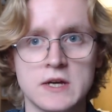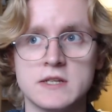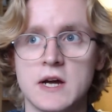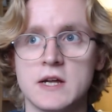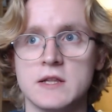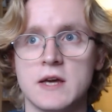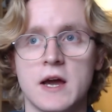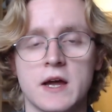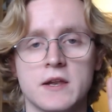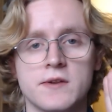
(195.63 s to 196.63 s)
and tightly
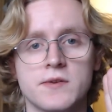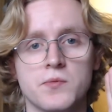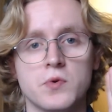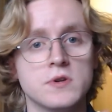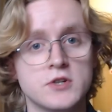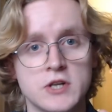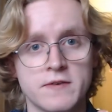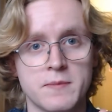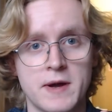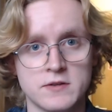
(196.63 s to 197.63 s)
and wouldn't
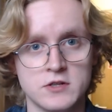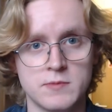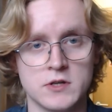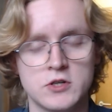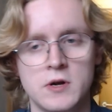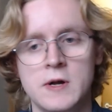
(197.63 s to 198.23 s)
shift about too much.